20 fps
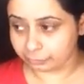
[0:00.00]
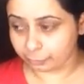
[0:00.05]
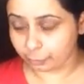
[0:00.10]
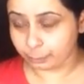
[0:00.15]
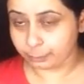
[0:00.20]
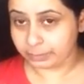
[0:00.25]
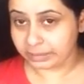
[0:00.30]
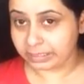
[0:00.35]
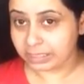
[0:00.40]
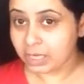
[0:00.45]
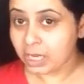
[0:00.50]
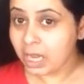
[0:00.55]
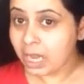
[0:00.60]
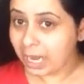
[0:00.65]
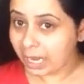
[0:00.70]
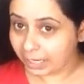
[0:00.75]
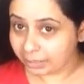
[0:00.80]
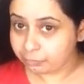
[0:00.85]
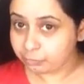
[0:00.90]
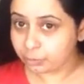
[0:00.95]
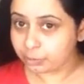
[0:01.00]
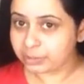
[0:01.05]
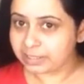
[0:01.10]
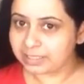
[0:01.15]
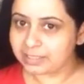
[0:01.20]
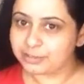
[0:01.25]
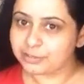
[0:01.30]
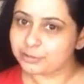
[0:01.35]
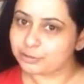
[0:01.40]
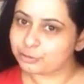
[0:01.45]
from me, I would
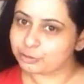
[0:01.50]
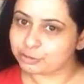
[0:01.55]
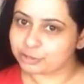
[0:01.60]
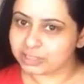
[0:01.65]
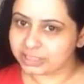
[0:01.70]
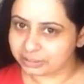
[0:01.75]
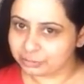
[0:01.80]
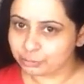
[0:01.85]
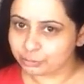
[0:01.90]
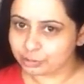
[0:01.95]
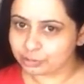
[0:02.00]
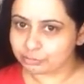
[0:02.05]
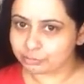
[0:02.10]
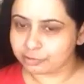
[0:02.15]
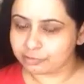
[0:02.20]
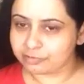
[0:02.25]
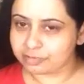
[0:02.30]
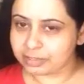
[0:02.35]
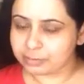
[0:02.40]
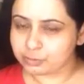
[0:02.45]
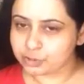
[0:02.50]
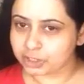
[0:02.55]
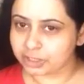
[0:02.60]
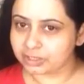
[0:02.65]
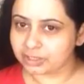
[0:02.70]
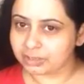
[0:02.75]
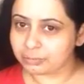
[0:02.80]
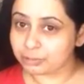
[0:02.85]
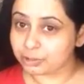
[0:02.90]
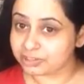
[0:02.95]
tell you to stick to the twin flame
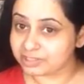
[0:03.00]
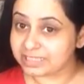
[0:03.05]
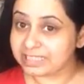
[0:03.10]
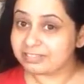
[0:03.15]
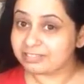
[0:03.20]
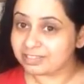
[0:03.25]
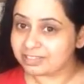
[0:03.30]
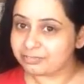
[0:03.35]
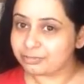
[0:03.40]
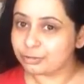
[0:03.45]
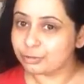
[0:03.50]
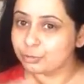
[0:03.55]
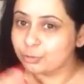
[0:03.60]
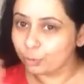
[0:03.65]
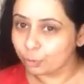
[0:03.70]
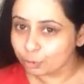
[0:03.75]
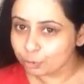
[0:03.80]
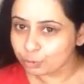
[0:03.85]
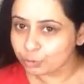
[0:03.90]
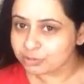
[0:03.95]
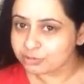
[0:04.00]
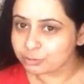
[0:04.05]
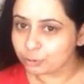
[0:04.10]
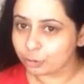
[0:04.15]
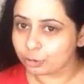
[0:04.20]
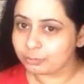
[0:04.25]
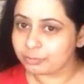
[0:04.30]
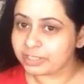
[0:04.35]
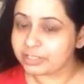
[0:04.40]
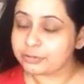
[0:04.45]
journey, because even if you go to a
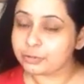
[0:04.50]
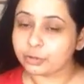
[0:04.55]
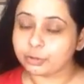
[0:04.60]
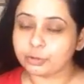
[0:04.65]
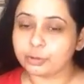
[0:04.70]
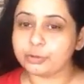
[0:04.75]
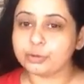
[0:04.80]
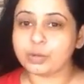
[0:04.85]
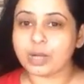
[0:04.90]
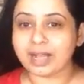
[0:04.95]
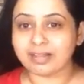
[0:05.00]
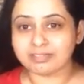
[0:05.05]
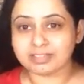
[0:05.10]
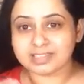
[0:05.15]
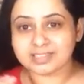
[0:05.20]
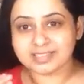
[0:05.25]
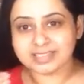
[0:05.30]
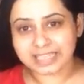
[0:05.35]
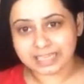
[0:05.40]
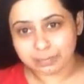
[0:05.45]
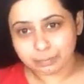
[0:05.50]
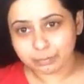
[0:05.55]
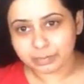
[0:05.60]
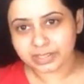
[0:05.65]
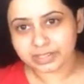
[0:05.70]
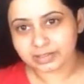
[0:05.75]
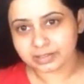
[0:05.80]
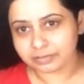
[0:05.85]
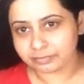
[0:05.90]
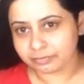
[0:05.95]
soulmate, you're going to have the same
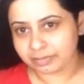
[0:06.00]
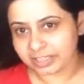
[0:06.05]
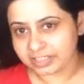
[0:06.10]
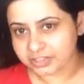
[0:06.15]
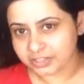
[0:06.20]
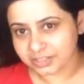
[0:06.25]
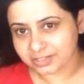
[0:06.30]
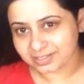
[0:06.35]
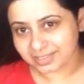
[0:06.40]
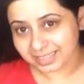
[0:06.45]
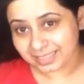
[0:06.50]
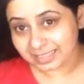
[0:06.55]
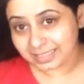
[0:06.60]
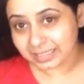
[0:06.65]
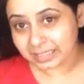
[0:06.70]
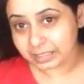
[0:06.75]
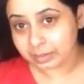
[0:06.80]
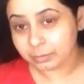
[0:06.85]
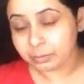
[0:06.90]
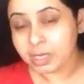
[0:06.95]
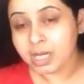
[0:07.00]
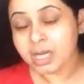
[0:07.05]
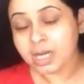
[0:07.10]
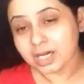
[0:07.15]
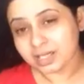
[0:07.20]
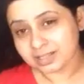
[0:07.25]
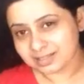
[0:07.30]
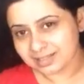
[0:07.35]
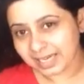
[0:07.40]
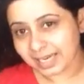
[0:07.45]
mirror reflections in him,
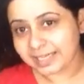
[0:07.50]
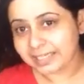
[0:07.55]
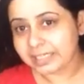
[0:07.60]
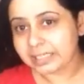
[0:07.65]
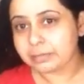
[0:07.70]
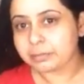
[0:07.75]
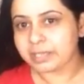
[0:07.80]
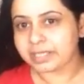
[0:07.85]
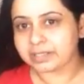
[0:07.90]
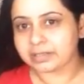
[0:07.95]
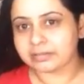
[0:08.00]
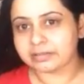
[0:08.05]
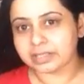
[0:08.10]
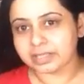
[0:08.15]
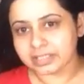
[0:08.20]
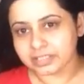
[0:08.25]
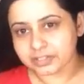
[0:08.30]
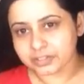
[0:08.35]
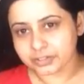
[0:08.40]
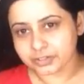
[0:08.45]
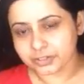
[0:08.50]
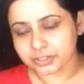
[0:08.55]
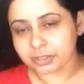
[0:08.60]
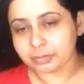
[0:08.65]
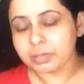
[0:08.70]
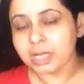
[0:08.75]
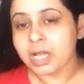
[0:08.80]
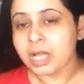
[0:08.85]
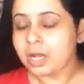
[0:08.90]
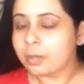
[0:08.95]
a slightly better
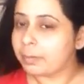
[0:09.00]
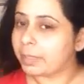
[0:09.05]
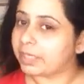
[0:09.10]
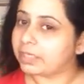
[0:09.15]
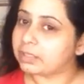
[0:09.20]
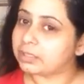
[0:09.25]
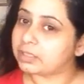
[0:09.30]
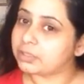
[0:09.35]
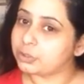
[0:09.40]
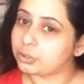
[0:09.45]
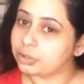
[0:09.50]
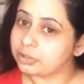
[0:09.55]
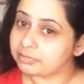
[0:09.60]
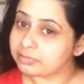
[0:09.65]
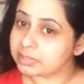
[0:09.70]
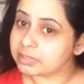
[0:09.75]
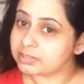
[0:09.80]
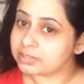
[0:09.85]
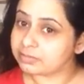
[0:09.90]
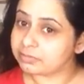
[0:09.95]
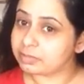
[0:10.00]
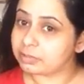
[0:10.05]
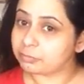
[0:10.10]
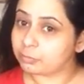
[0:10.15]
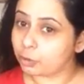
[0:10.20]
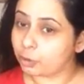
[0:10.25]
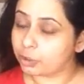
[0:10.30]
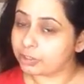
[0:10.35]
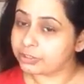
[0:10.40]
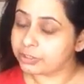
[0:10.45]
relationship. But the universe, if they
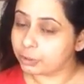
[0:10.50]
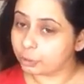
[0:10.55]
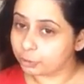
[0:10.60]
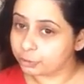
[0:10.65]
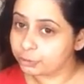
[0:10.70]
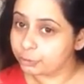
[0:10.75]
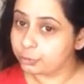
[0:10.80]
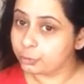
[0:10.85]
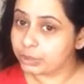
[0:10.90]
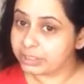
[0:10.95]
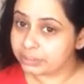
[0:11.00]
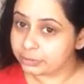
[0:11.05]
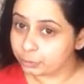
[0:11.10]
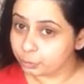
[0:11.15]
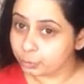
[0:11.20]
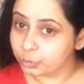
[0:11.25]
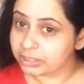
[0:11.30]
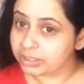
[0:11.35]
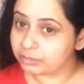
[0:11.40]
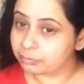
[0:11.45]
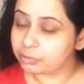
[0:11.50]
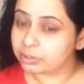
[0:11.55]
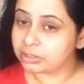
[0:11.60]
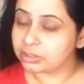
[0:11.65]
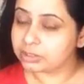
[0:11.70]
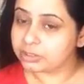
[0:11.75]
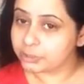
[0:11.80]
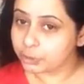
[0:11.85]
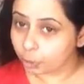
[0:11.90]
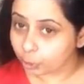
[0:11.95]
want your union
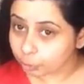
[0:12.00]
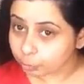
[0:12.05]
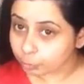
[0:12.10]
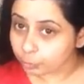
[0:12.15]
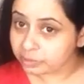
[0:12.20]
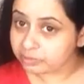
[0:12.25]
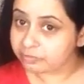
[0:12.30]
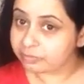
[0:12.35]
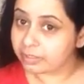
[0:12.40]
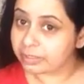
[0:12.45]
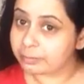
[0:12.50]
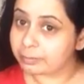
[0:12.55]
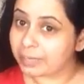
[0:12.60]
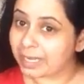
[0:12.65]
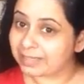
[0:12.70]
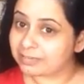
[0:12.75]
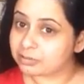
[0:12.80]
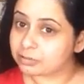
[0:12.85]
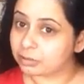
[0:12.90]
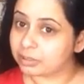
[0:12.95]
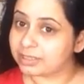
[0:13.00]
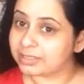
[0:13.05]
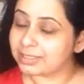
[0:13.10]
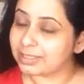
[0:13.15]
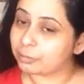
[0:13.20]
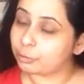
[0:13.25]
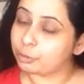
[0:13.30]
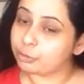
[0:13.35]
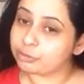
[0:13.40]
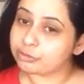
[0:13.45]
with your twin flame masculine,
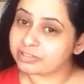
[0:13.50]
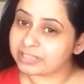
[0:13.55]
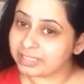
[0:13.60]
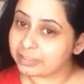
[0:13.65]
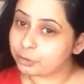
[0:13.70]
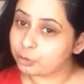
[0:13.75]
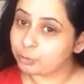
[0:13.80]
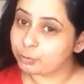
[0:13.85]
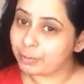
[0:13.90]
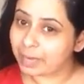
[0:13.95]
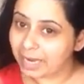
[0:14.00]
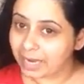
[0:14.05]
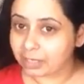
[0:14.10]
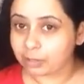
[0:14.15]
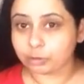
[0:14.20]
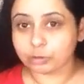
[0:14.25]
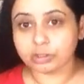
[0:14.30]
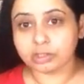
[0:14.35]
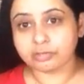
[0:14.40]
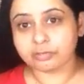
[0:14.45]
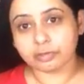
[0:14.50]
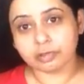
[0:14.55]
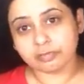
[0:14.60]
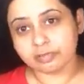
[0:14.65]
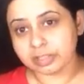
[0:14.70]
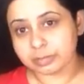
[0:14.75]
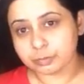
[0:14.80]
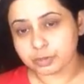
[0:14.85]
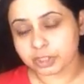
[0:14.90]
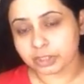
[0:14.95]
they're going to send you back on the
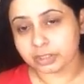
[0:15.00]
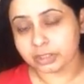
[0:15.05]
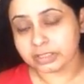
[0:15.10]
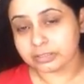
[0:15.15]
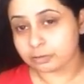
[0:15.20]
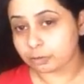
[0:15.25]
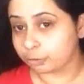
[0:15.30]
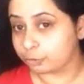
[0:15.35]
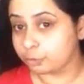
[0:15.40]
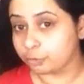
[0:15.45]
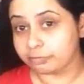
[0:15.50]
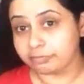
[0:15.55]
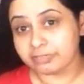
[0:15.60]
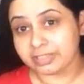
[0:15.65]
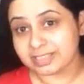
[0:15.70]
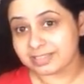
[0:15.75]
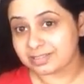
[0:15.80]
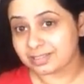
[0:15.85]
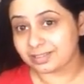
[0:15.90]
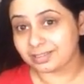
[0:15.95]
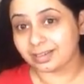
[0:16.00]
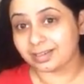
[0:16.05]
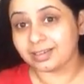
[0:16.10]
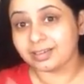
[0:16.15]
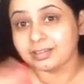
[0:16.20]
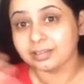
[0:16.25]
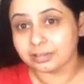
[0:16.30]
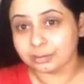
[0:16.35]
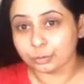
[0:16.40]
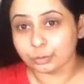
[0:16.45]
twin flame journey. So you've wasted
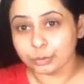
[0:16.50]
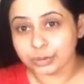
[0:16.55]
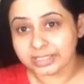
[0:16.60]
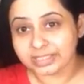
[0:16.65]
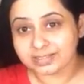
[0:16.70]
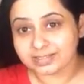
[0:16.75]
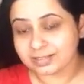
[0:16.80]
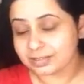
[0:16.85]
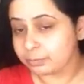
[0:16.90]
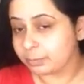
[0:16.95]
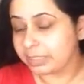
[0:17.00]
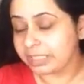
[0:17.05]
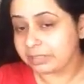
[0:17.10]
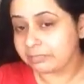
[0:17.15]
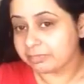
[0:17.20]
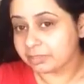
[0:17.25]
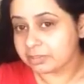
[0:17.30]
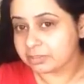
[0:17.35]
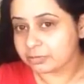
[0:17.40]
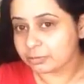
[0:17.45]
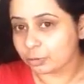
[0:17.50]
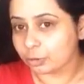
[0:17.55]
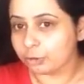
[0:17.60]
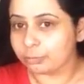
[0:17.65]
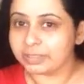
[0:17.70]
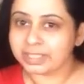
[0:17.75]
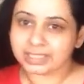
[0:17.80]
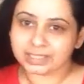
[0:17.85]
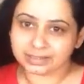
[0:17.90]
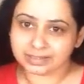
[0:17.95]
another 2 years in being with the
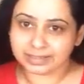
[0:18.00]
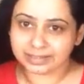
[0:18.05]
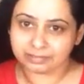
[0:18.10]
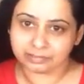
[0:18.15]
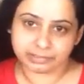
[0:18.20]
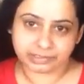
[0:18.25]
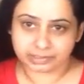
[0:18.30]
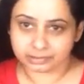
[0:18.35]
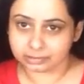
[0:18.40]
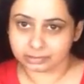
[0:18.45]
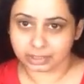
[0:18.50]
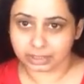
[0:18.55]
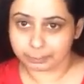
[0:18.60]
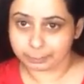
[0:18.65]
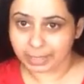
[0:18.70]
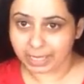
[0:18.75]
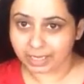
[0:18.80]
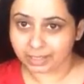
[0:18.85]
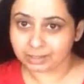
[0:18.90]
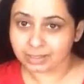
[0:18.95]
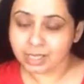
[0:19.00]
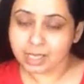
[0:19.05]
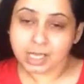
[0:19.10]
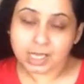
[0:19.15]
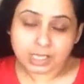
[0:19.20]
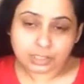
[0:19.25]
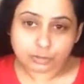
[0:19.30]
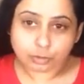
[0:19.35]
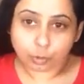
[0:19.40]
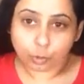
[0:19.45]
soulmate and then returning back.
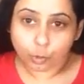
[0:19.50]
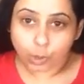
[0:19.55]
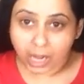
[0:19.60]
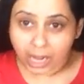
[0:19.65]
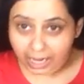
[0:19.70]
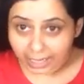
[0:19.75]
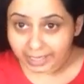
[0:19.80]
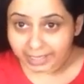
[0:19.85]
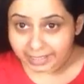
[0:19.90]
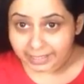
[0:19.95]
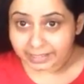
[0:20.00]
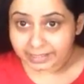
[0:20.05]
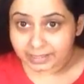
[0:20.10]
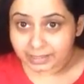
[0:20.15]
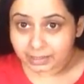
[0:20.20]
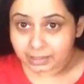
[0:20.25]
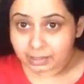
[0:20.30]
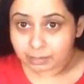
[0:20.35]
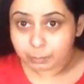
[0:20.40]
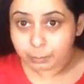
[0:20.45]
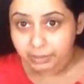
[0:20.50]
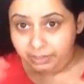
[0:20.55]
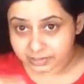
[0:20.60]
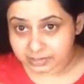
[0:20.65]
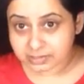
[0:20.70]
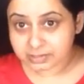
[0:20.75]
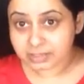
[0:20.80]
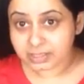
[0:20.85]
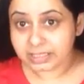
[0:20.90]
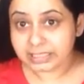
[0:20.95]
So I
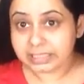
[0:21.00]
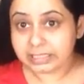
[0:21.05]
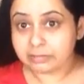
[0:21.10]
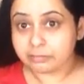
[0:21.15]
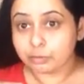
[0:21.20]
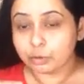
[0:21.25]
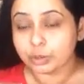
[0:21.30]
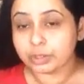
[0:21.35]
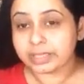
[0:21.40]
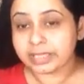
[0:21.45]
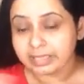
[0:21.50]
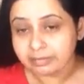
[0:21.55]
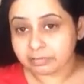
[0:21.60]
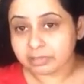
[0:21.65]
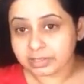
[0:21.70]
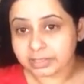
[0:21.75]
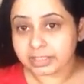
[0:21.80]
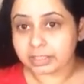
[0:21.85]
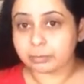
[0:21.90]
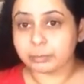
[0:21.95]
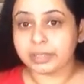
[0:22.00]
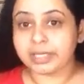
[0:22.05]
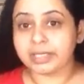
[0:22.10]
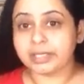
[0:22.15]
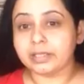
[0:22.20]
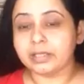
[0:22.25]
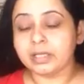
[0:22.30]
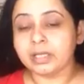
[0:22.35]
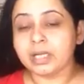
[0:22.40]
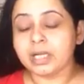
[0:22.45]
personally would never
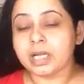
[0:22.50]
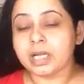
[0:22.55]
recommend,